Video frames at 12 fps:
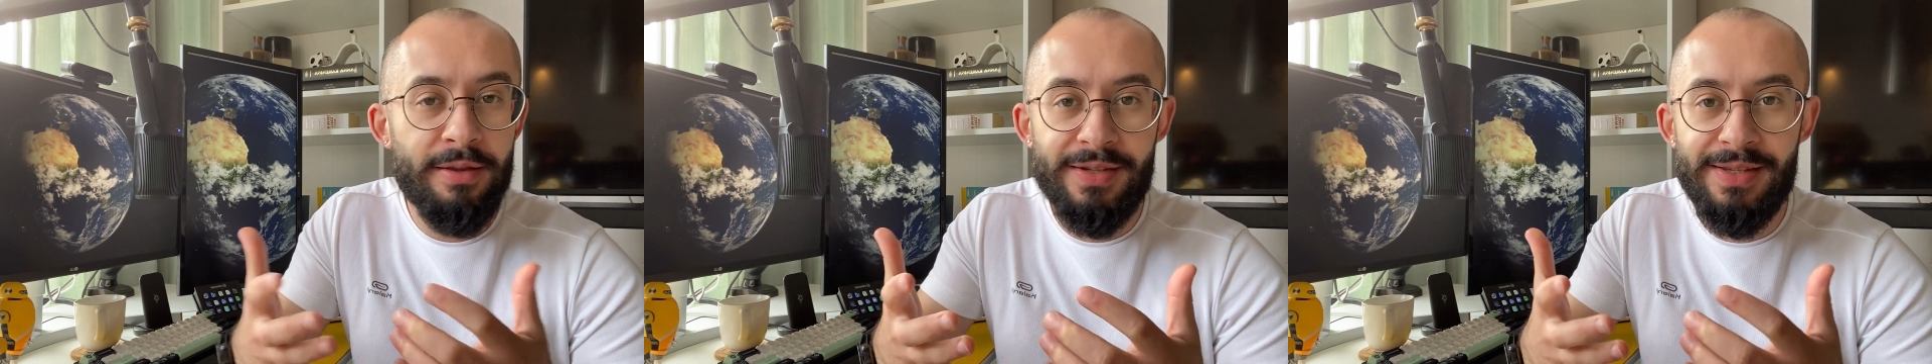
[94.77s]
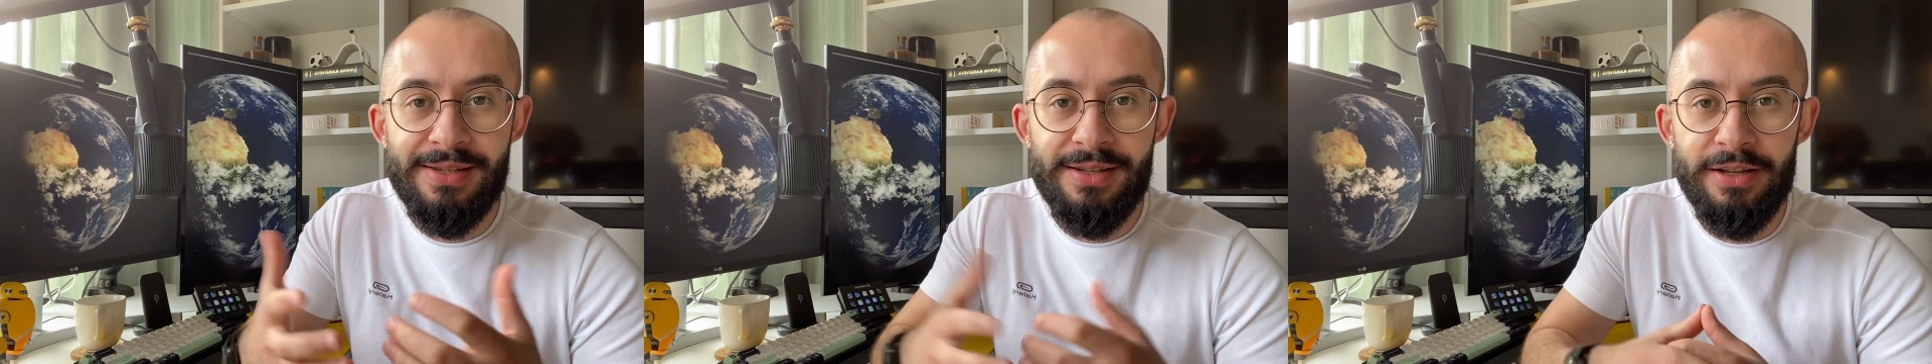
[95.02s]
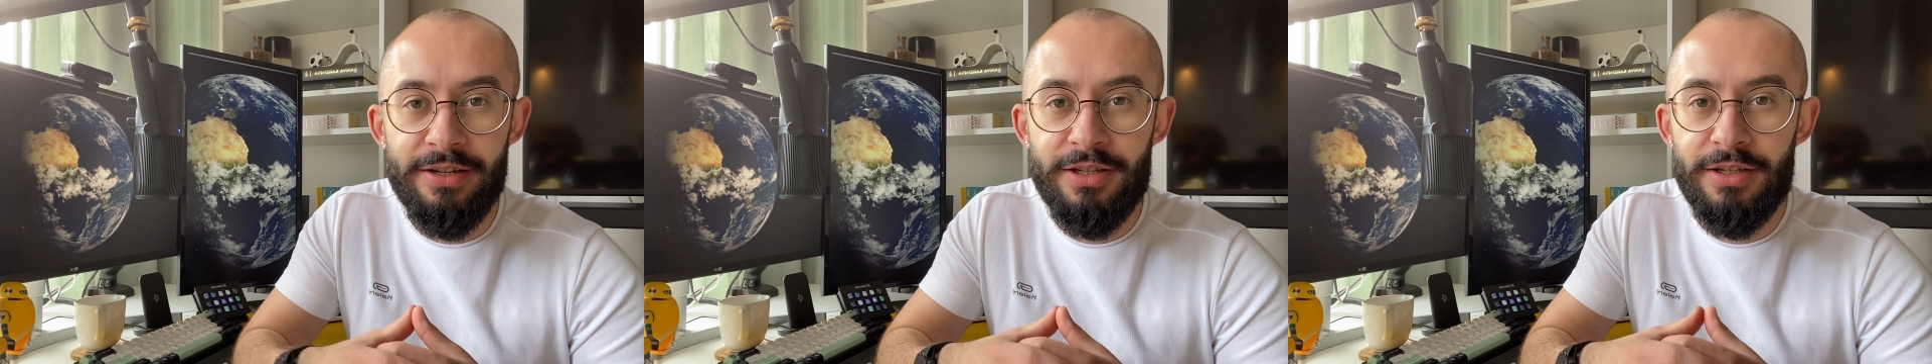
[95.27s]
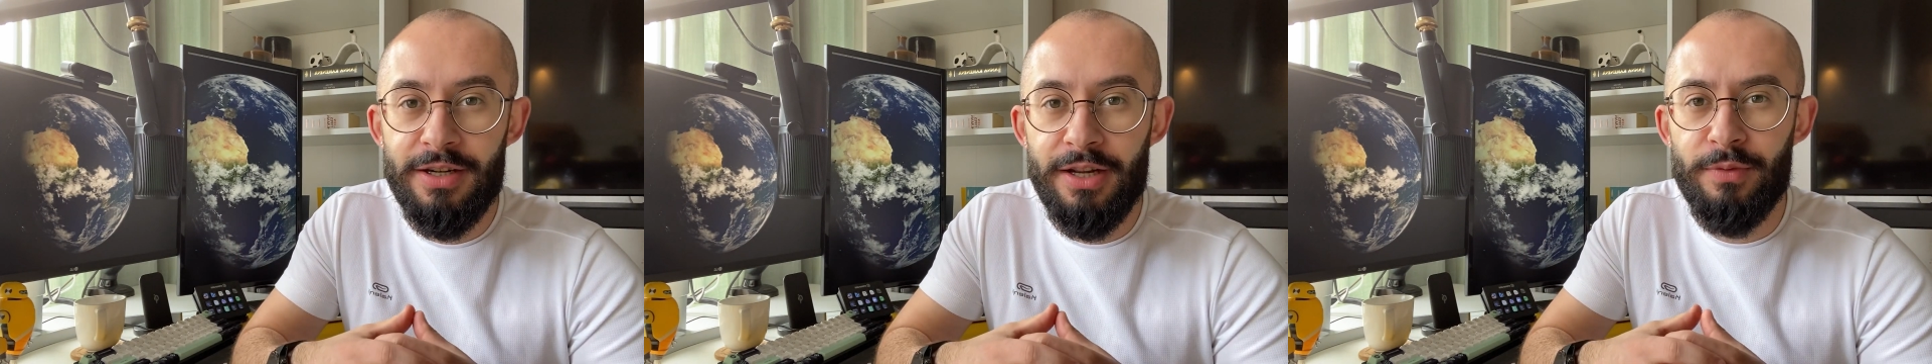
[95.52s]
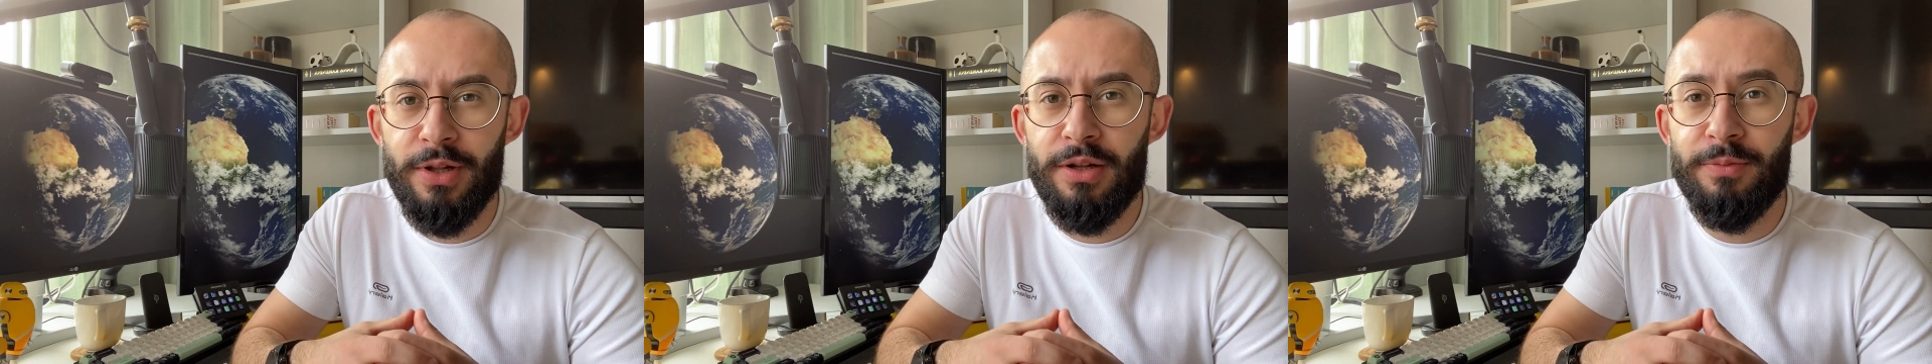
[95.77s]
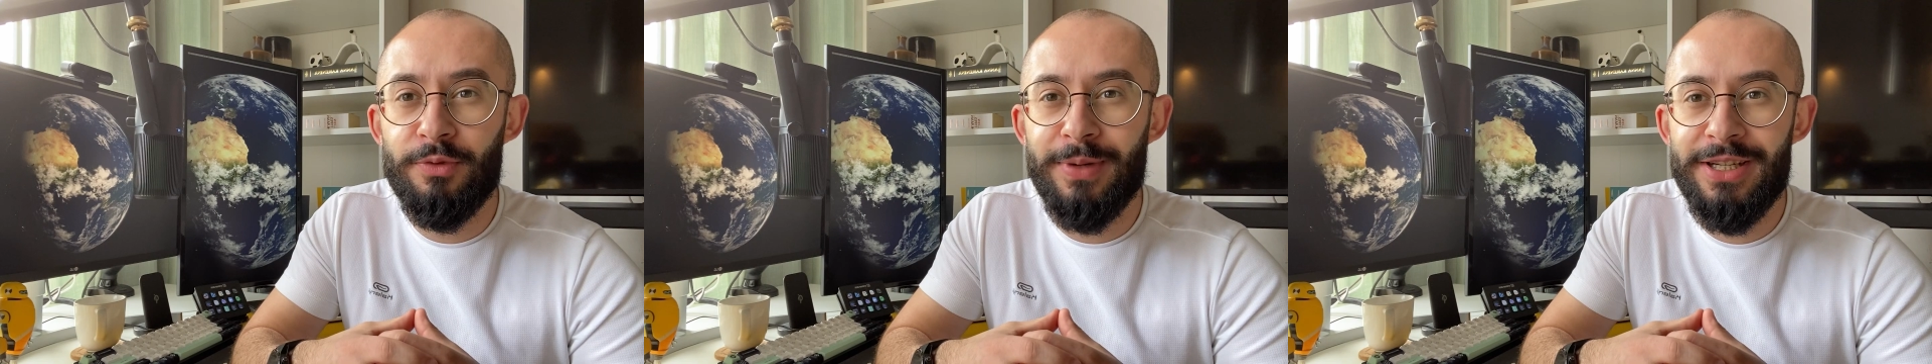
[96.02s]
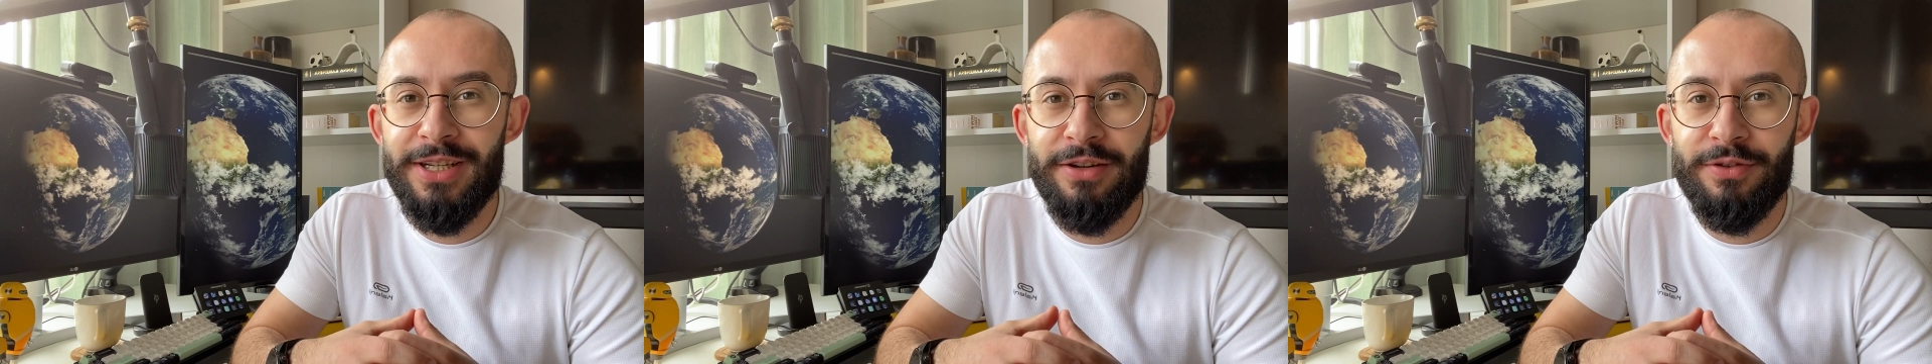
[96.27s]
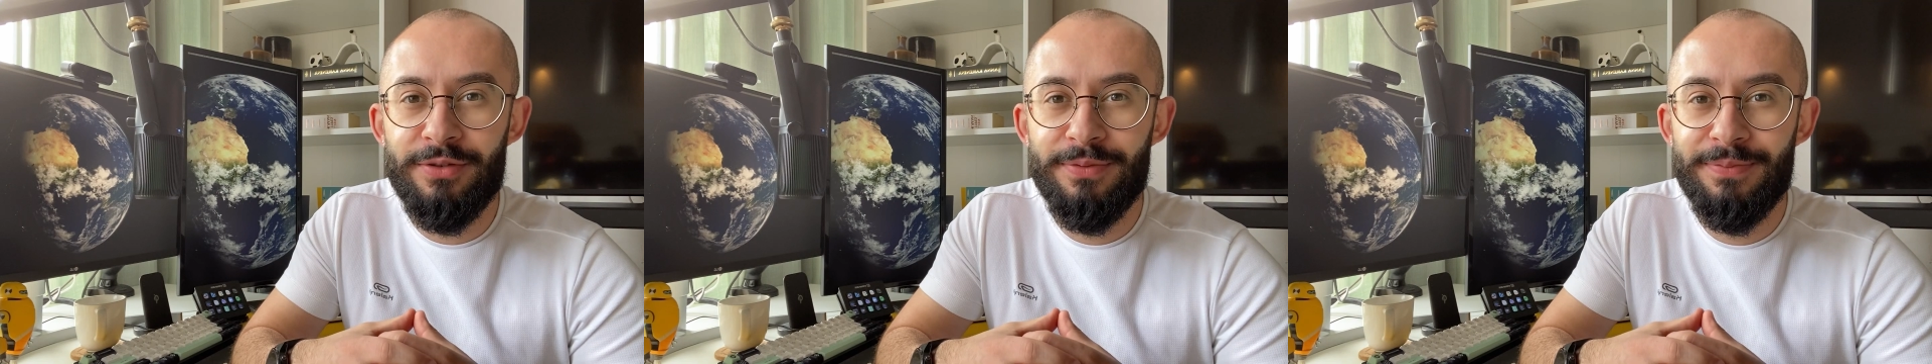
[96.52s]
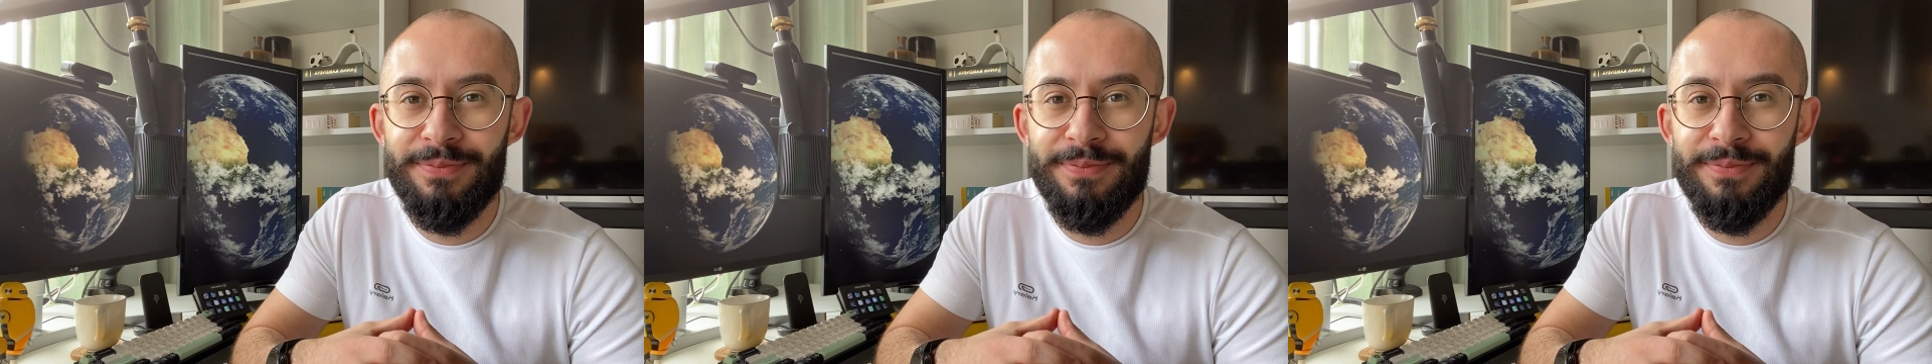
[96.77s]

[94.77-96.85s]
This is glich and welcome to my channel.